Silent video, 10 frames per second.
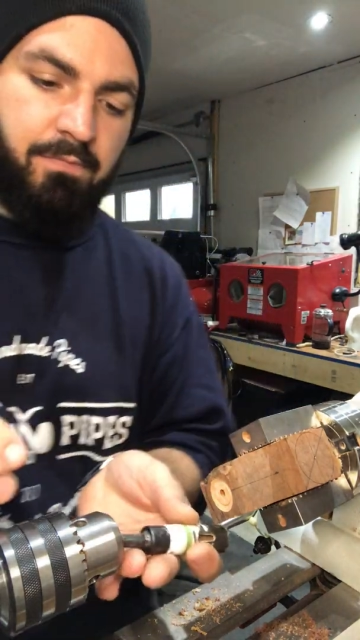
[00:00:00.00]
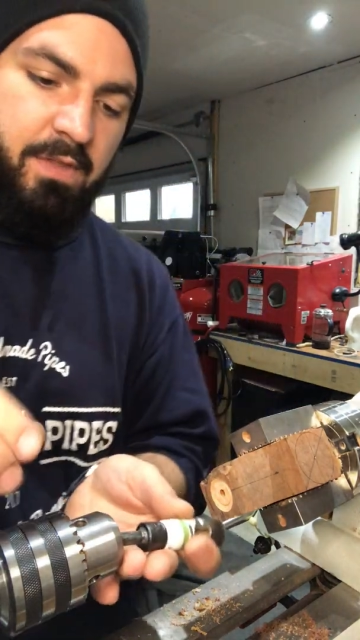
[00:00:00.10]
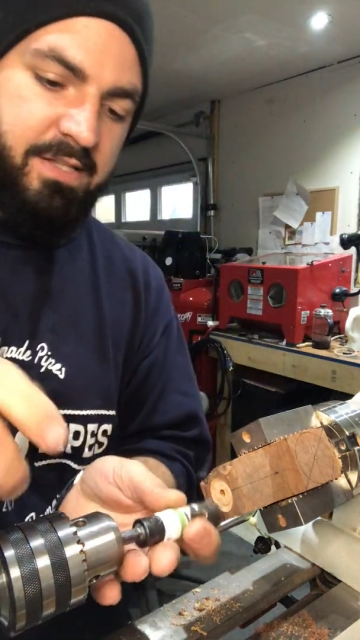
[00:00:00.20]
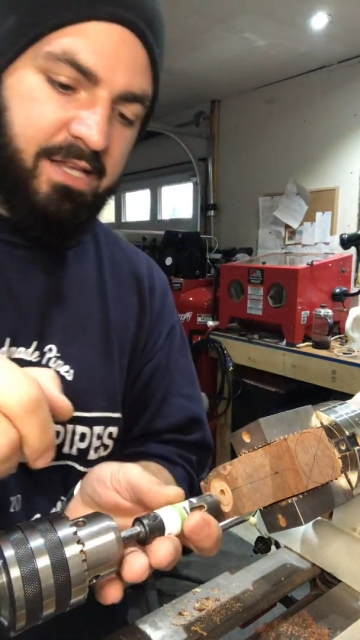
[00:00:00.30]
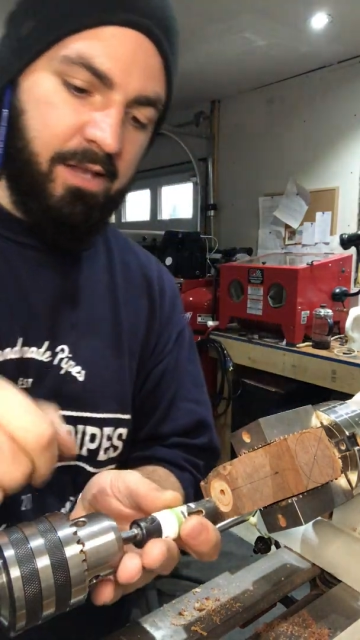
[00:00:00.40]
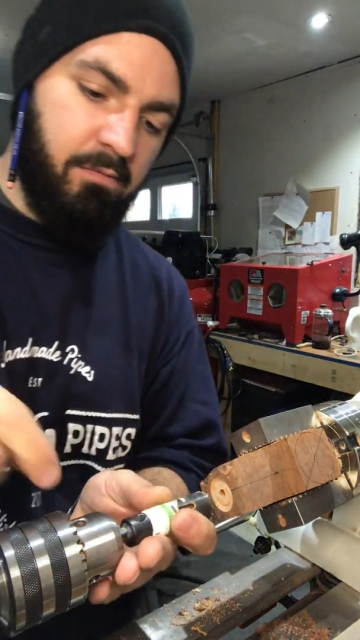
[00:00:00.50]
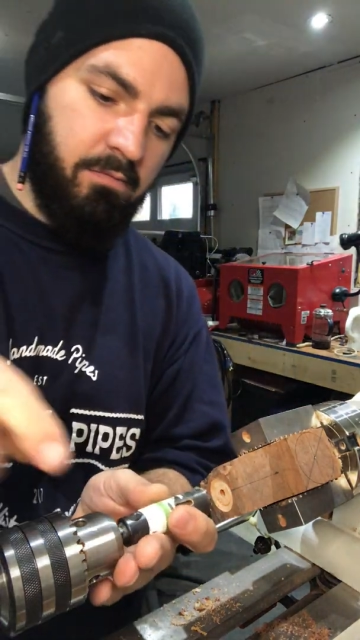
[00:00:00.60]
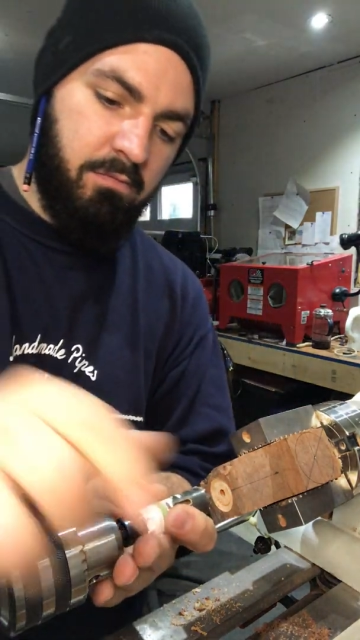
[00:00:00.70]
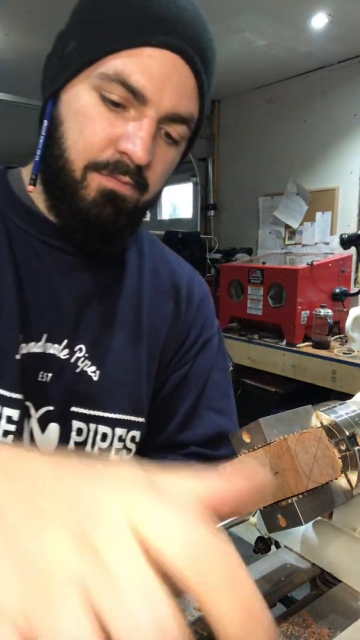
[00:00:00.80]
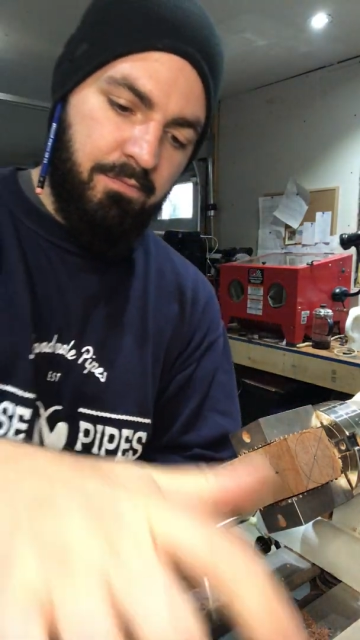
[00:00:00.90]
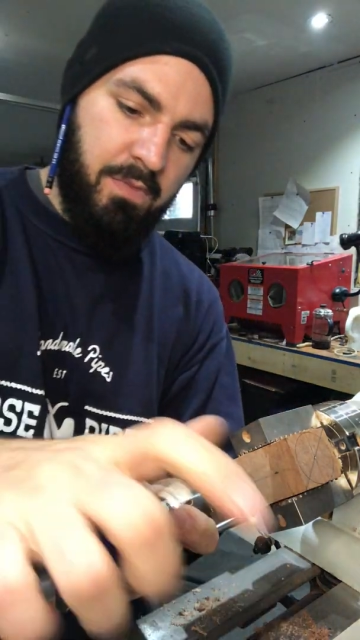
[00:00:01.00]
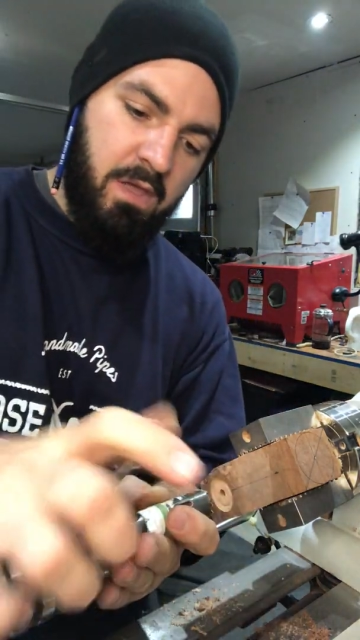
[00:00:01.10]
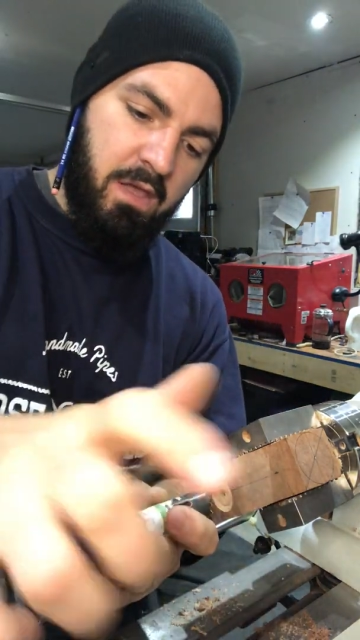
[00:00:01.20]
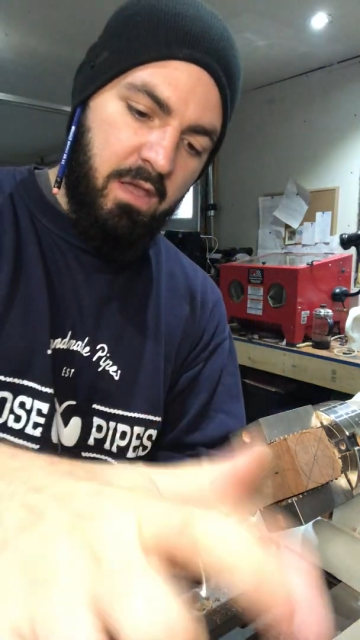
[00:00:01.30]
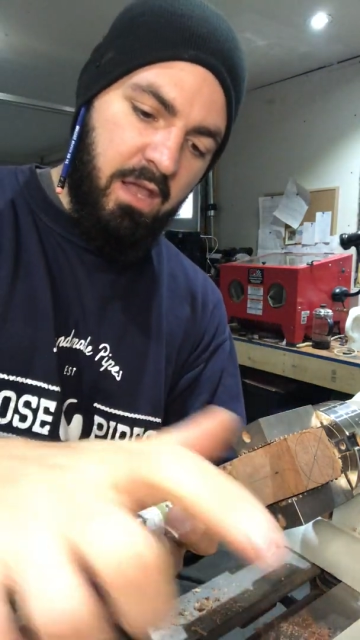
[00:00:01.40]
That's it.
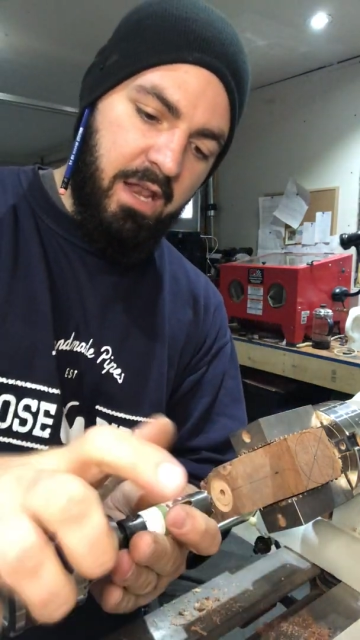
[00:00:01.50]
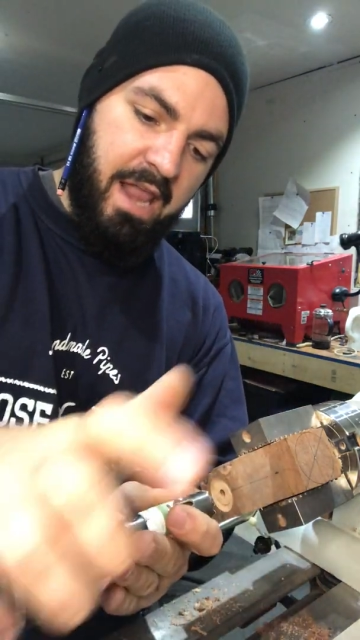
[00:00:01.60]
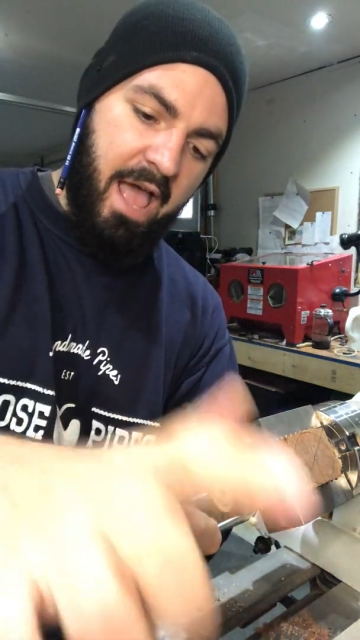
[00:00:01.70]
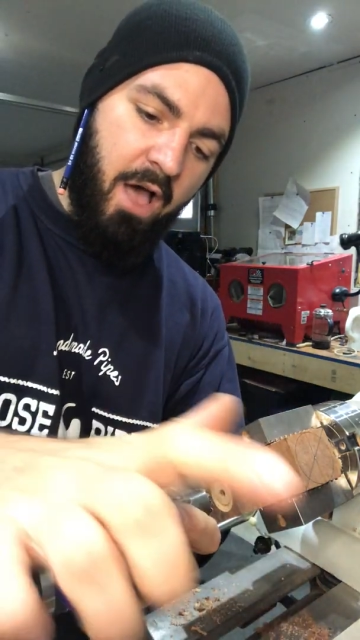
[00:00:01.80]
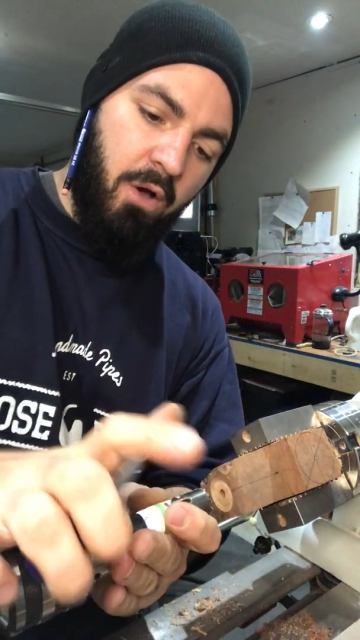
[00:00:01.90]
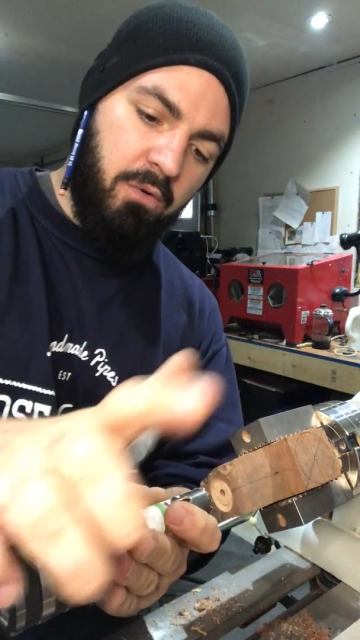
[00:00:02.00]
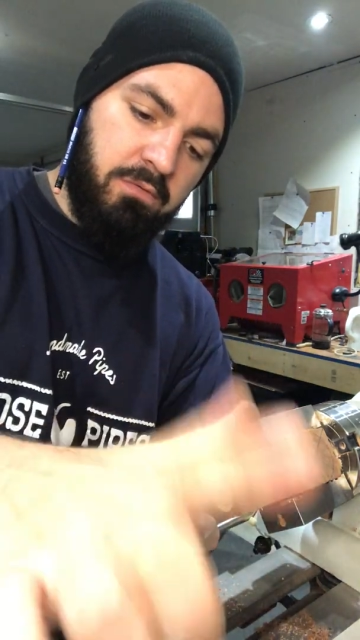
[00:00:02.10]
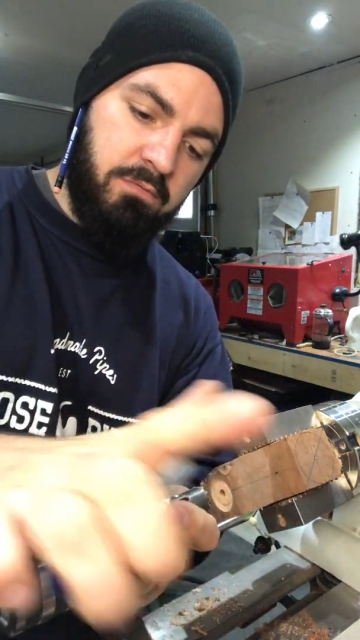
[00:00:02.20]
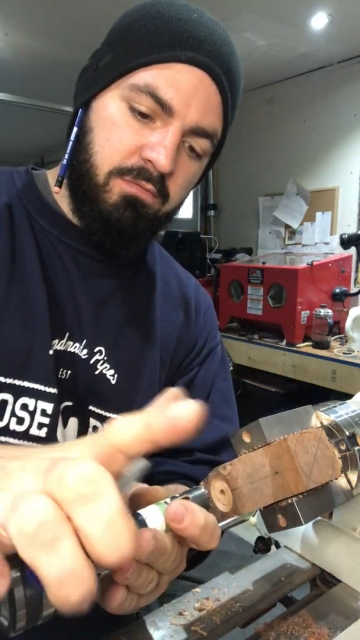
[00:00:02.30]
And now